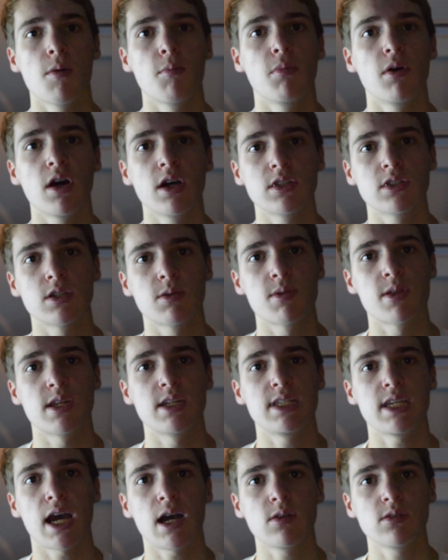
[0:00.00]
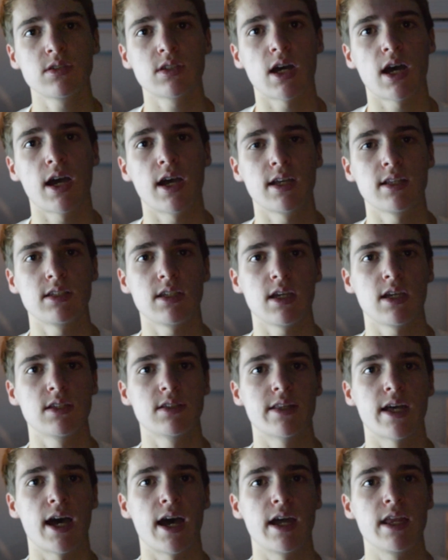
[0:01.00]
But some of the downsides
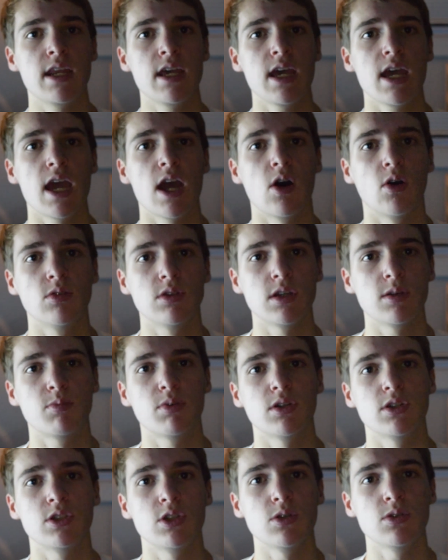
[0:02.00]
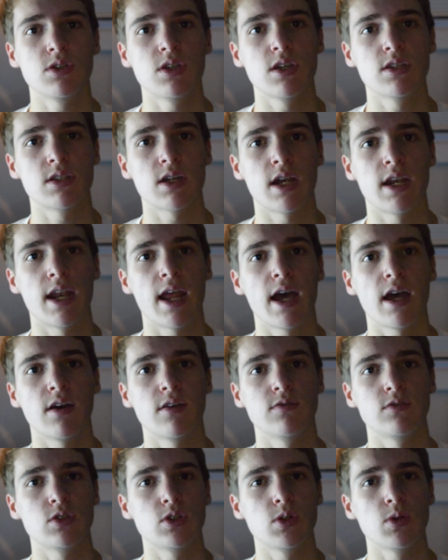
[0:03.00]
is that it only produces a net
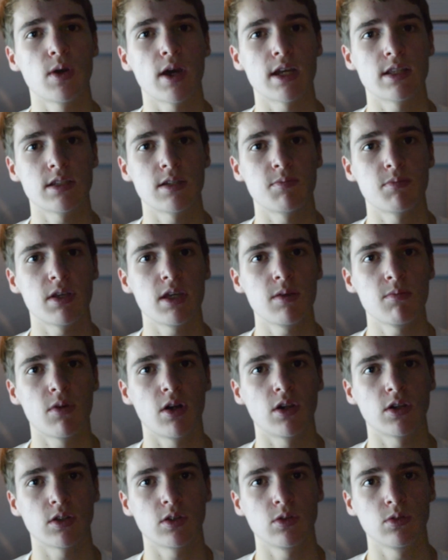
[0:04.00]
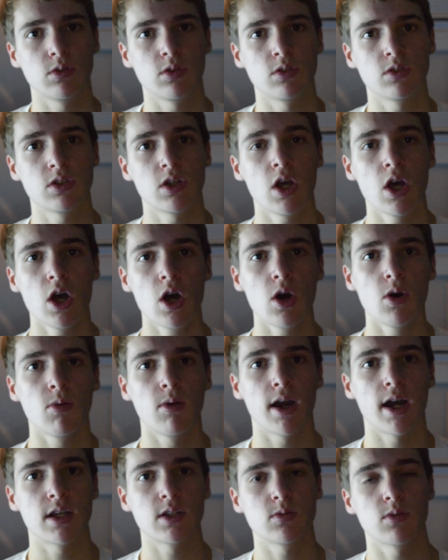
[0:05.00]
of 2 ATP molecules,
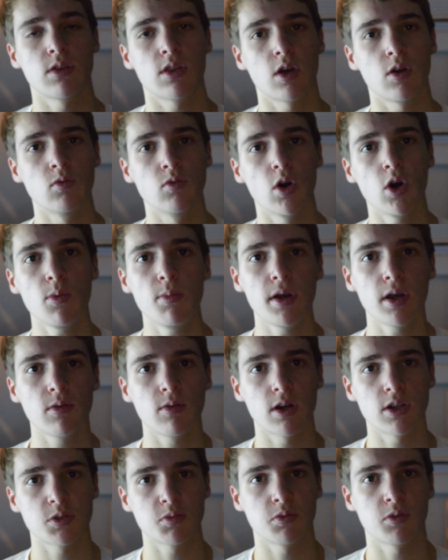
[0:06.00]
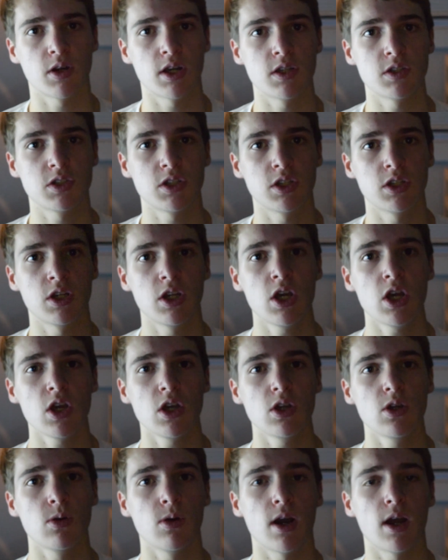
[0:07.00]
whereas with aerobic respiration,
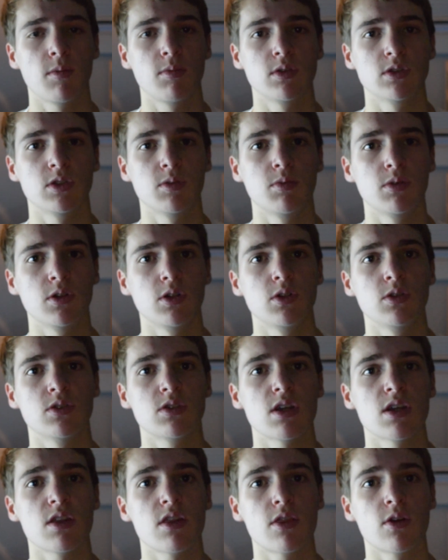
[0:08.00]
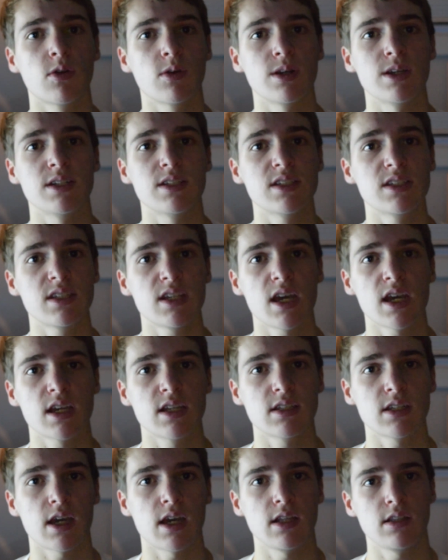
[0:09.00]
you are able to produce
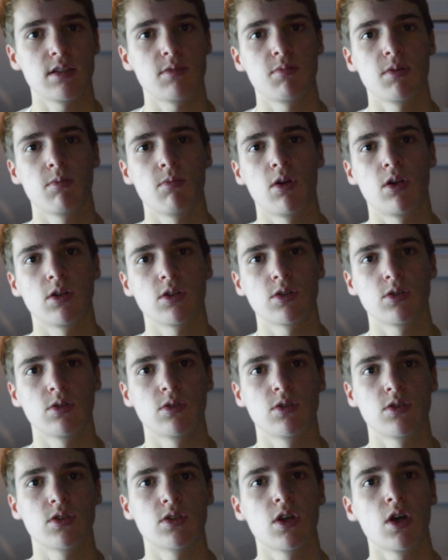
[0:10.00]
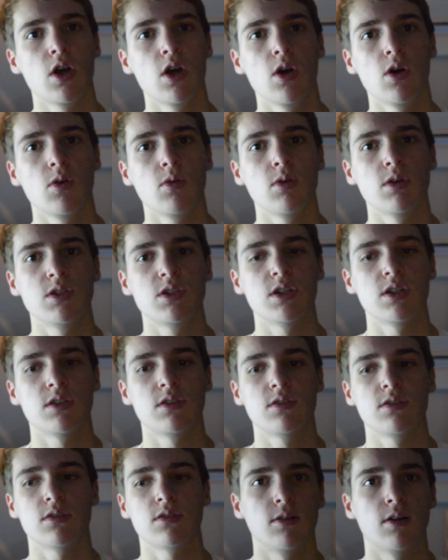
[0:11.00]
36 ATP molecules, which
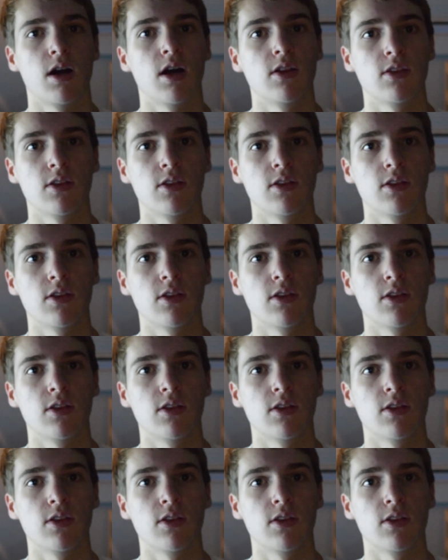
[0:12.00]
is a